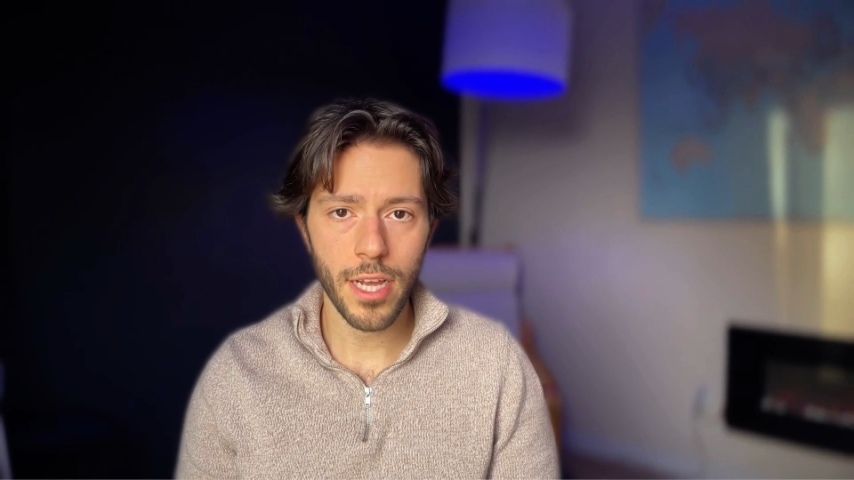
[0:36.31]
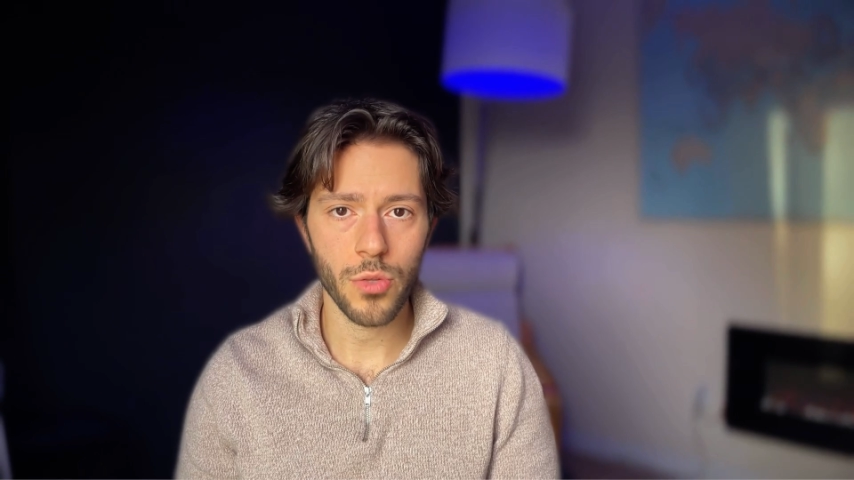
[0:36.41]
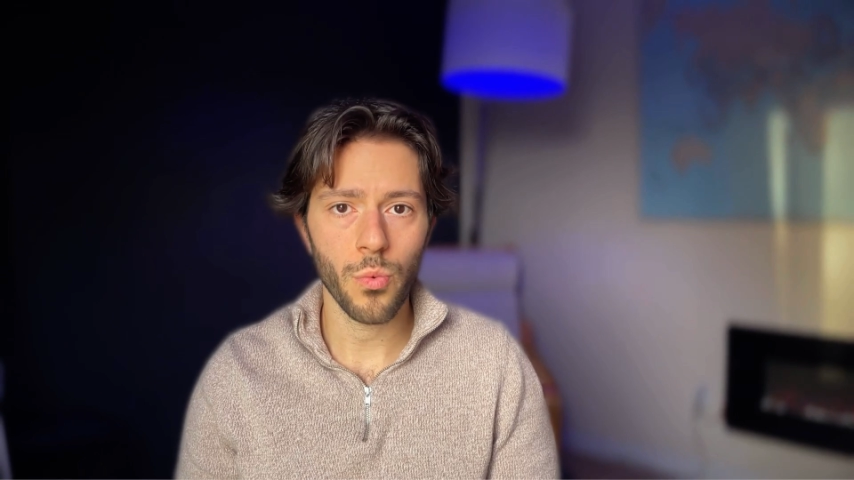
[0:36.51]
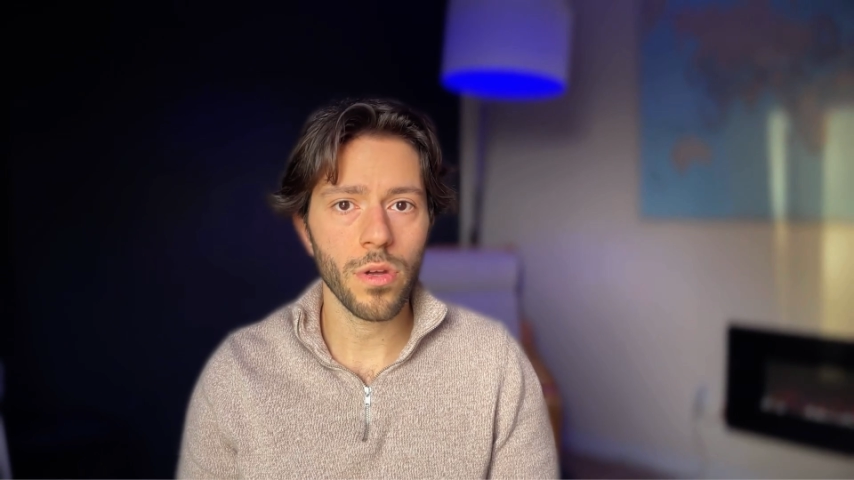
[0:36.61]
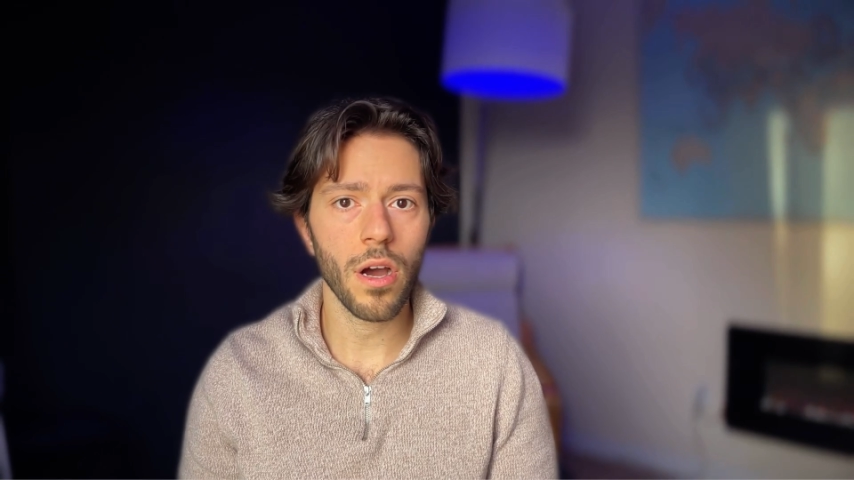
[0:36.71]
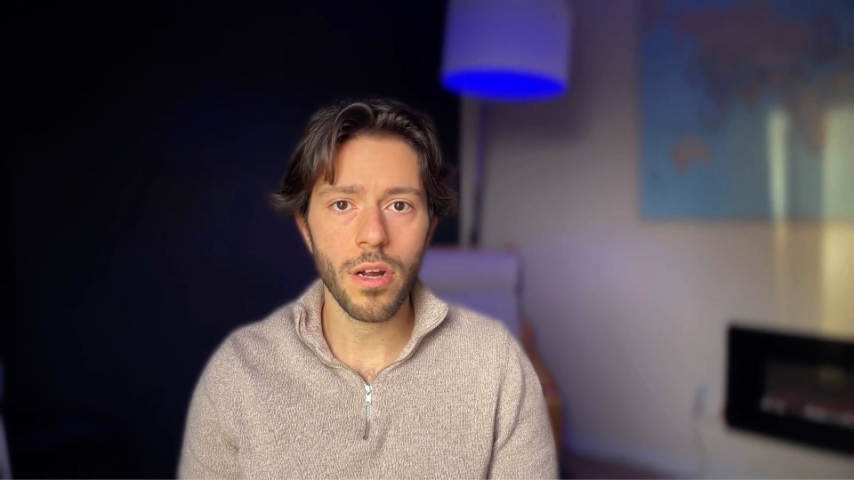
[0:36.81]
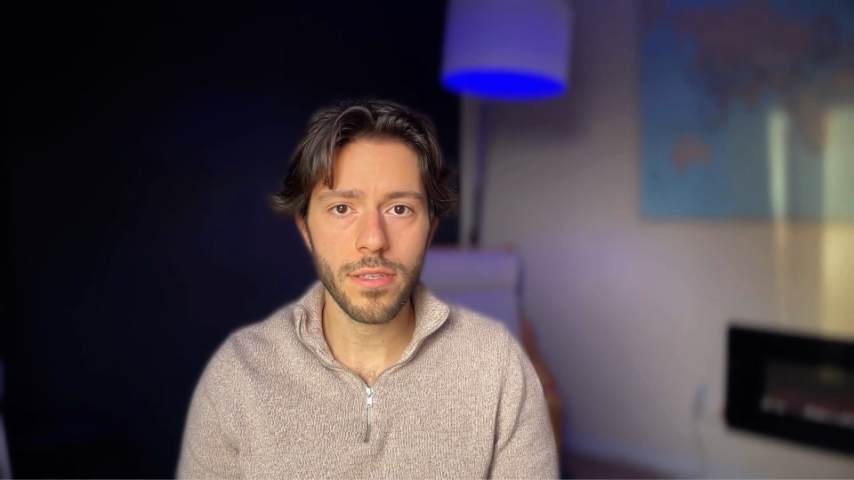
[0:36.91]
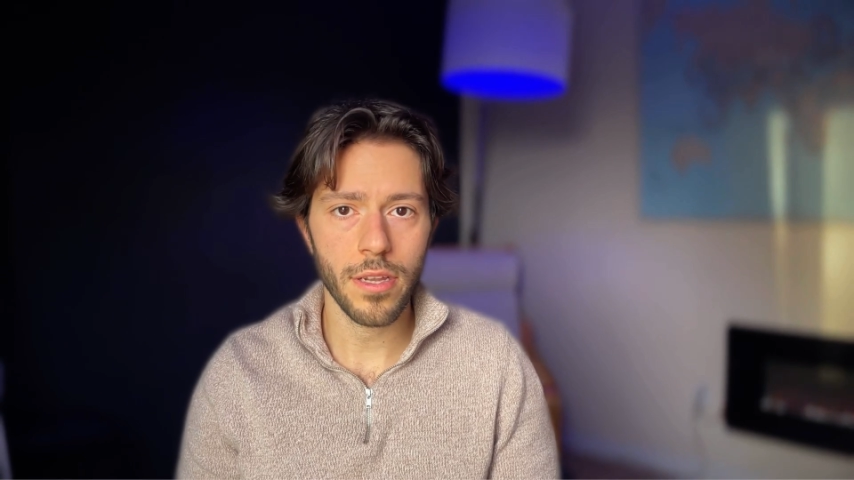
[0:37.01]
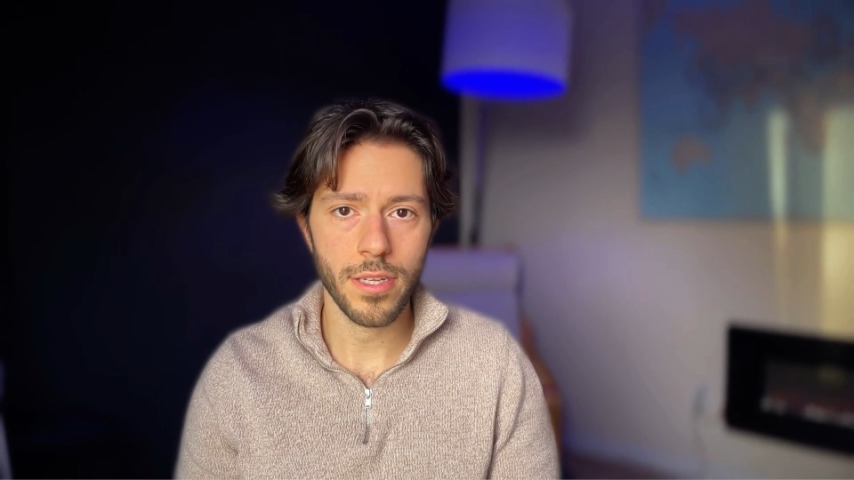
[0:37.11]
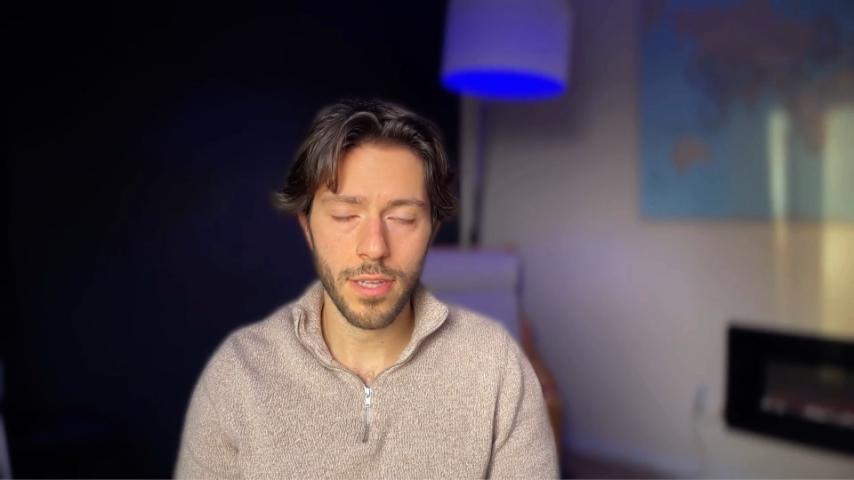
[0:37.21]
What are set
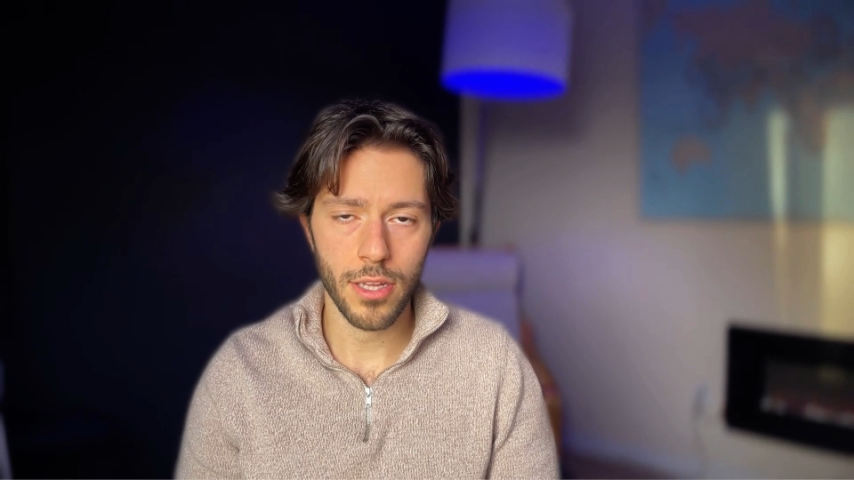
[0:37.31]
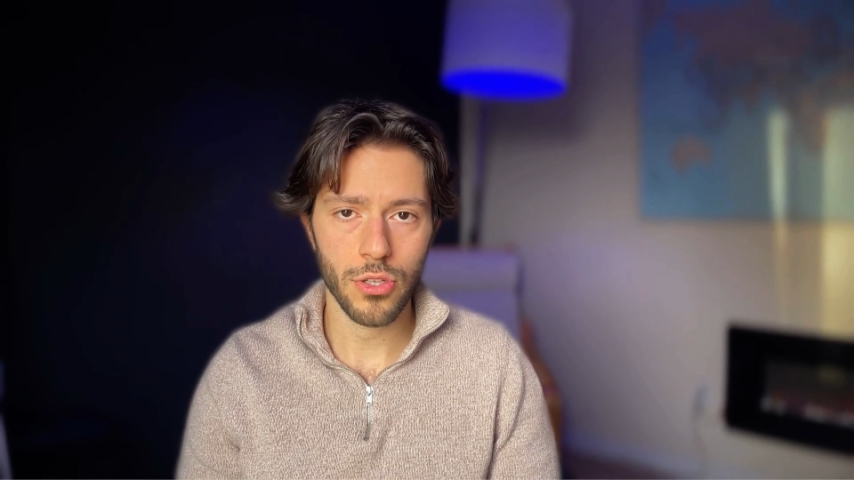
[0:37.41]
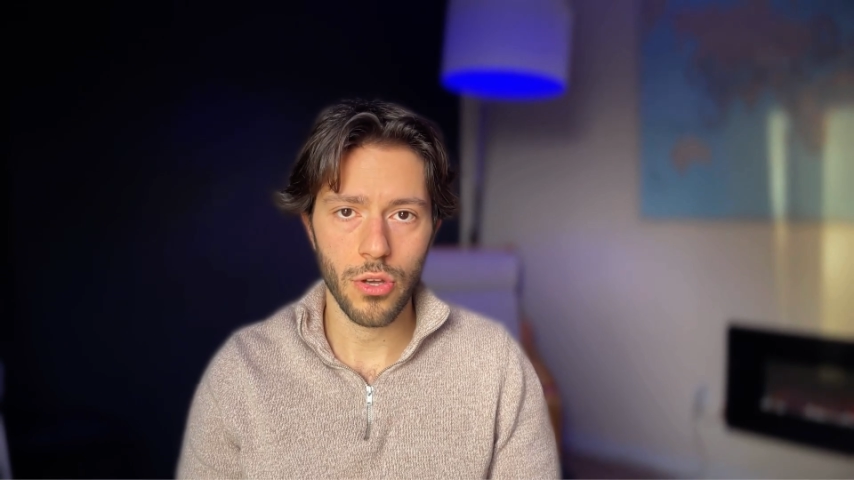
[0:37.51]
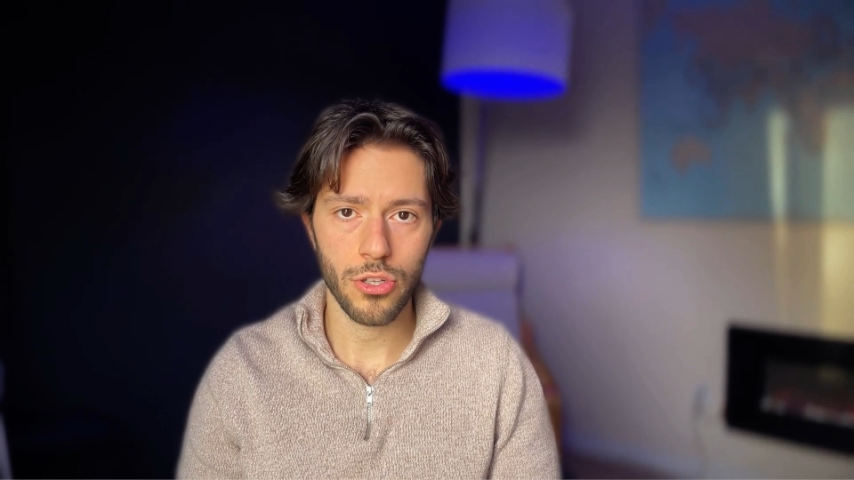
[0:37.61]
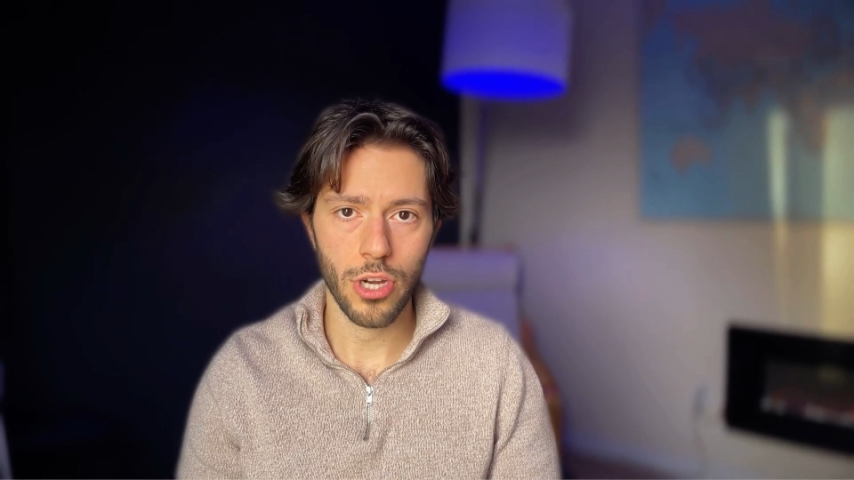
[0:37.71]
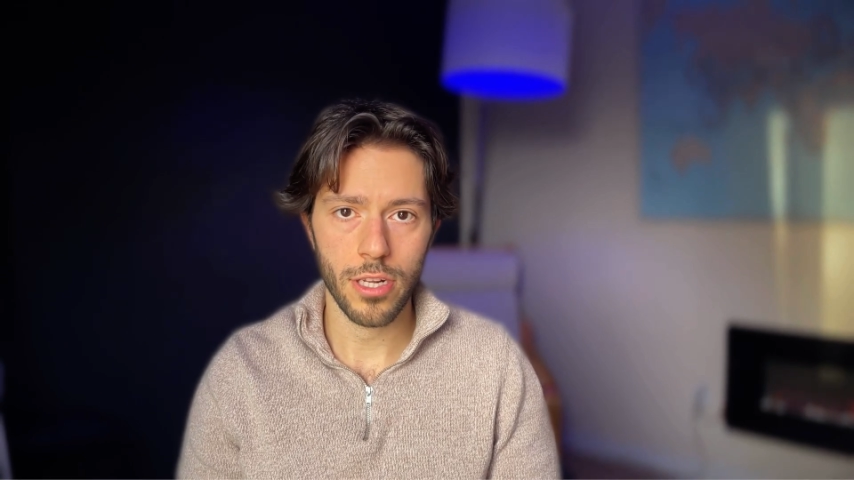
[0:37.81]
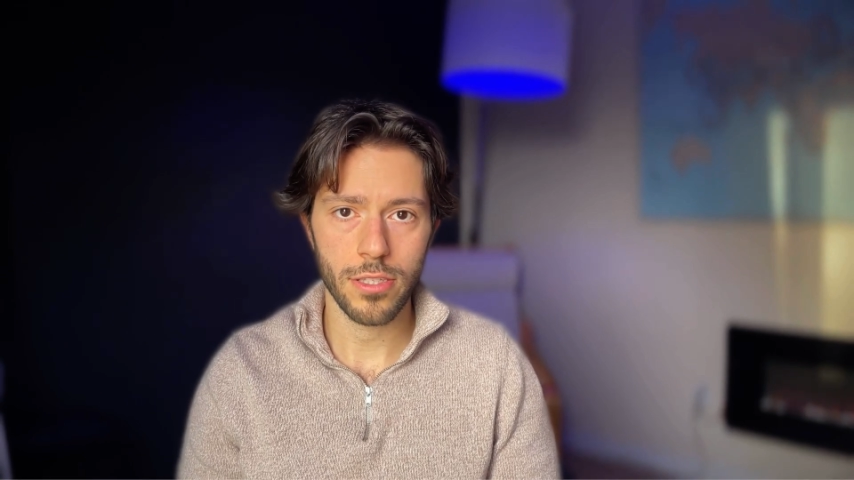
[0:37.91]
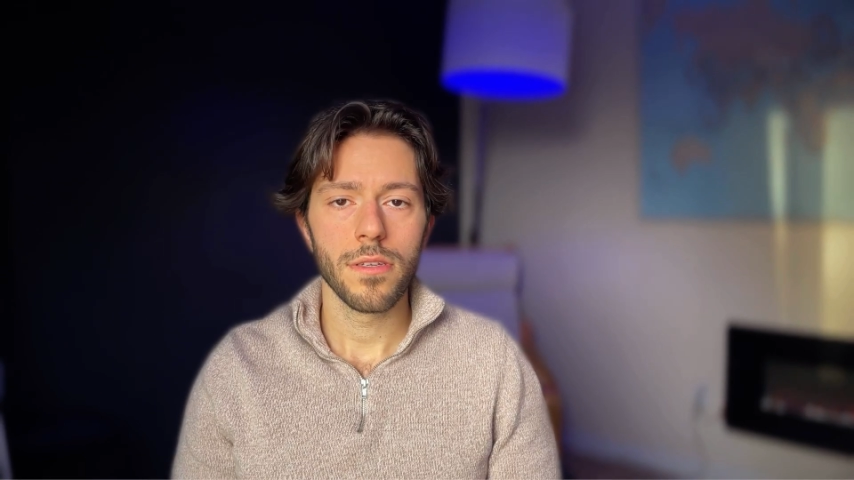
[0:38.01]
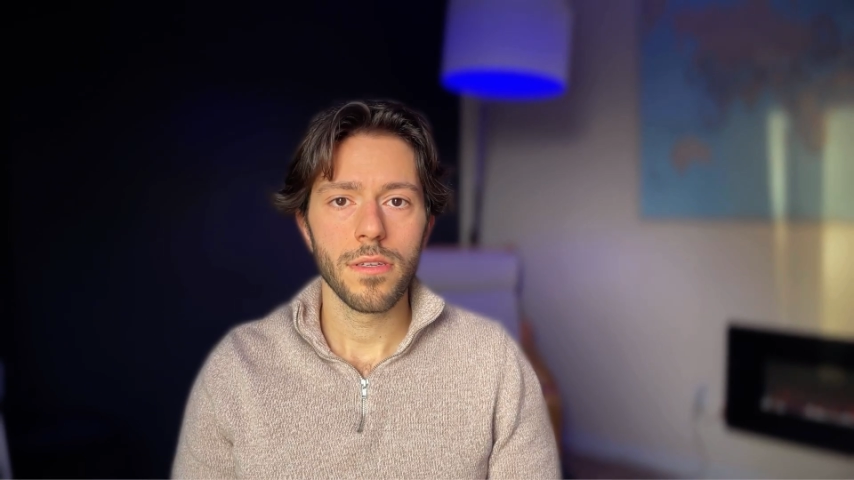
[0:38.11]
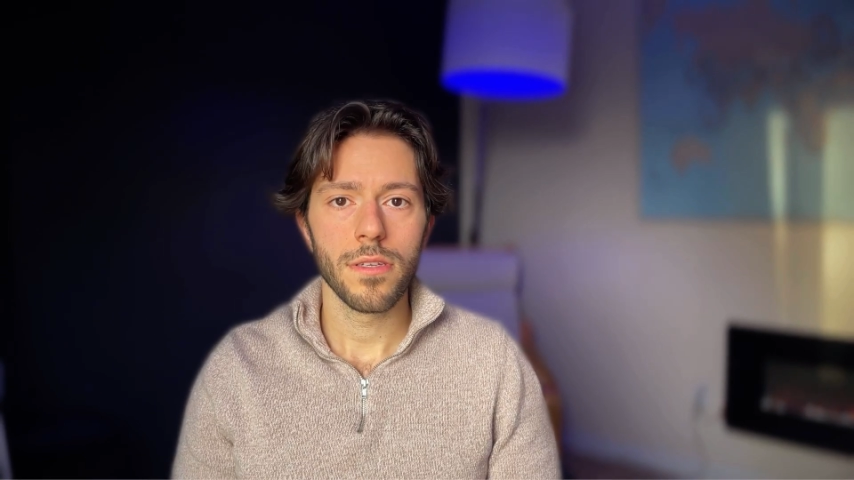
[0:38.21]
asides contracts?